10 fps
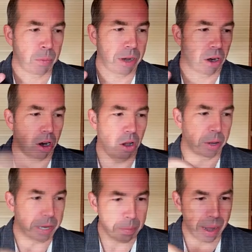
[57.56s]
we are all
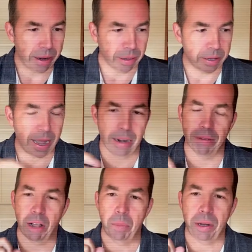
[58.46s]
independently kind
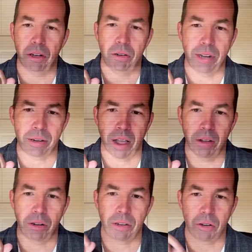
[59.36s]
of developing new
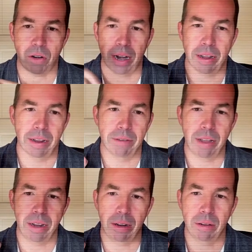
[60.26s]
technologies and trying to
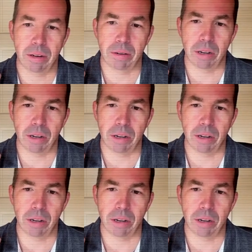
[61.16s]
innovate in